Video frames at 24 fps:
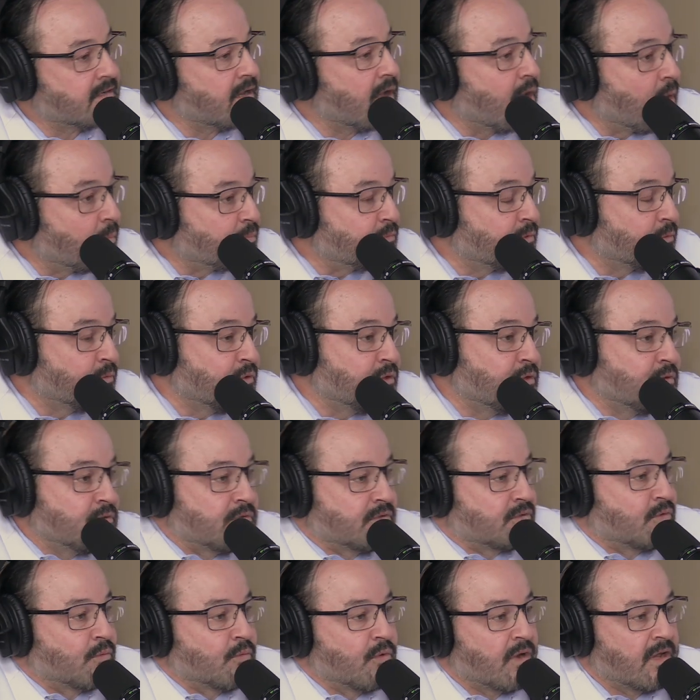help to reduce
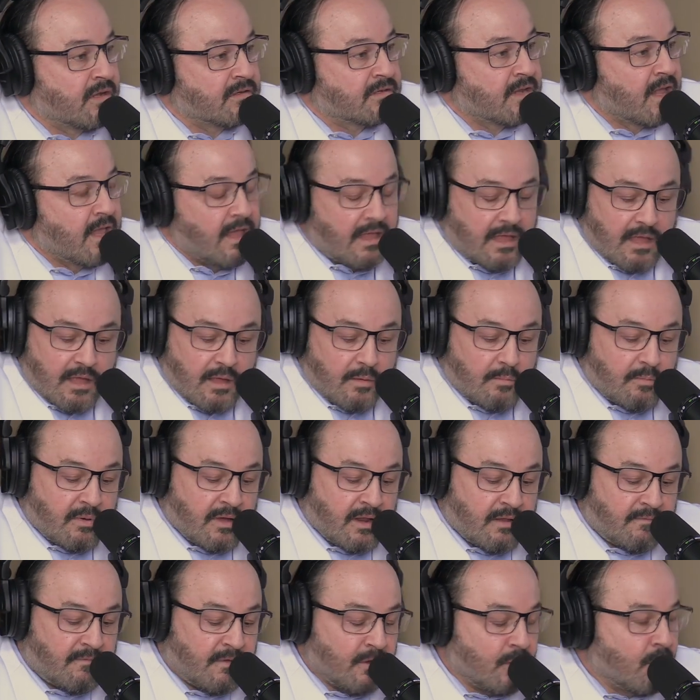the risk. But
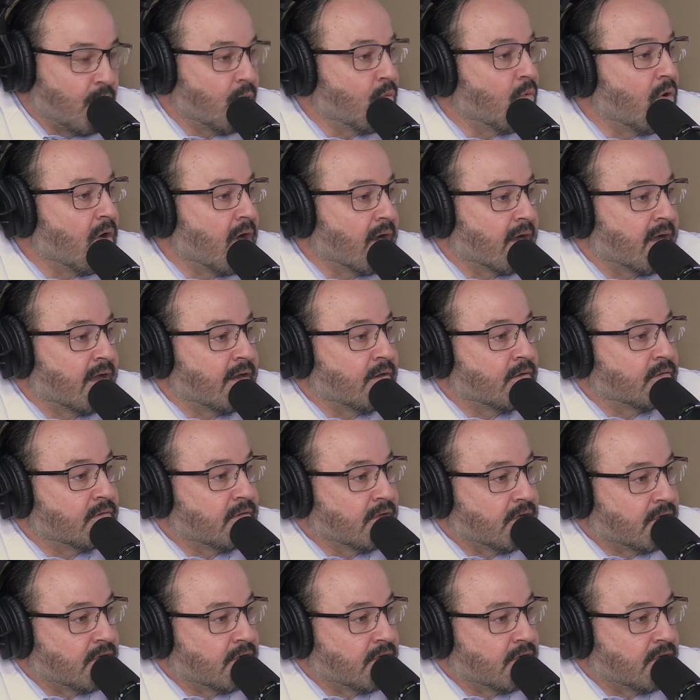if you don't walk, I don't think